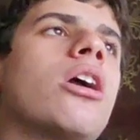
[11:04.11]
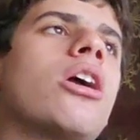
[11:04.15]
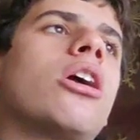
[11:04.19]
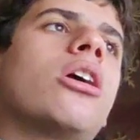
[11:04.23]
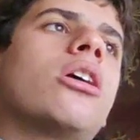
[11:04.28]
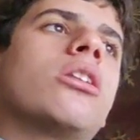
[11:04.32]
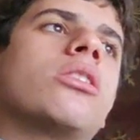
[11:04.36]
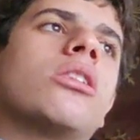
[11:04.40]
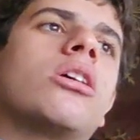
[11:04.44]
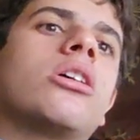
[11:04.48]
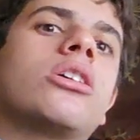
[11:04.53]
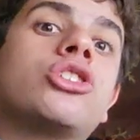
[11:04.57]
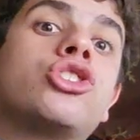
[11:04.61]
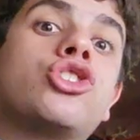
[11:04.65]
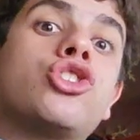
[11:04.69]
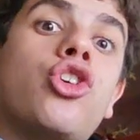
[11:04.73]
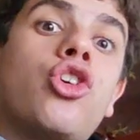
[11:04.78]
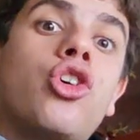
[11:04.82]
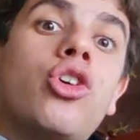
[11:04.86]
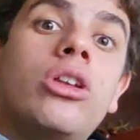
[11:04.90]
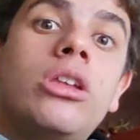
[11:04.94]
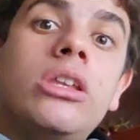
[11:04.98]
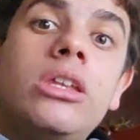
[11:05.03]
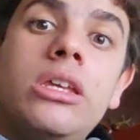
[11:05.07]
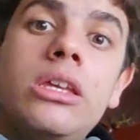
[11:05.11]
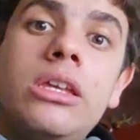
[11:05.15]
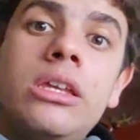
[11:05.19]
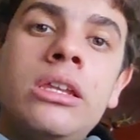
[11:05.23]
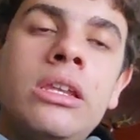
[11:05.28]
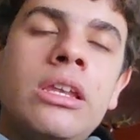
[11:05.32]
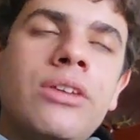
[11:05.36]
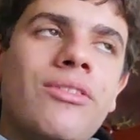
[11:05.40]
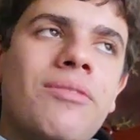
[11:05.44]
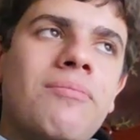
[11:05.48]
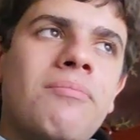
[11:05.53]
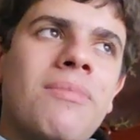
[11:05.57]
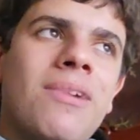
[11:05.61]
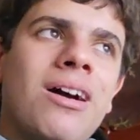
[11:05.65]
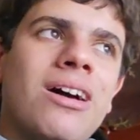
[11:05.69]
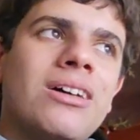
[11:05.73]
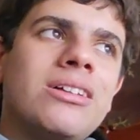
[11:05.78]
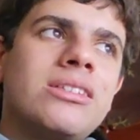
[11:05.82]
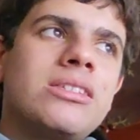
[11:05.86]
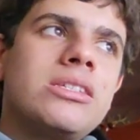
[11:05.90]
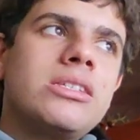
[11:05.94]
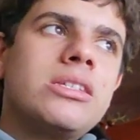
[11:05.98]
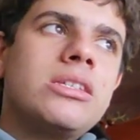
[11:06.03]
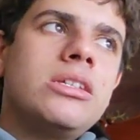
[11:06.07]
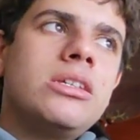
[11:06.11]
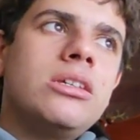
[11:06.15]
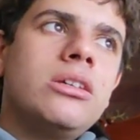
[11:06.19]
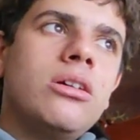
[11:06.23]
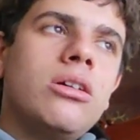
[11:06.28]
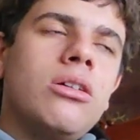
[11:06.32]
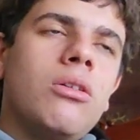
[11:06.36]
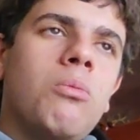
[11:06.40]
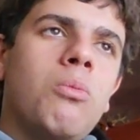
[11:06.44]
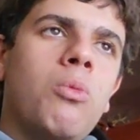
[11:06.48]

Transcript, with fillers: Good luck Charlie, Liv and Maddie.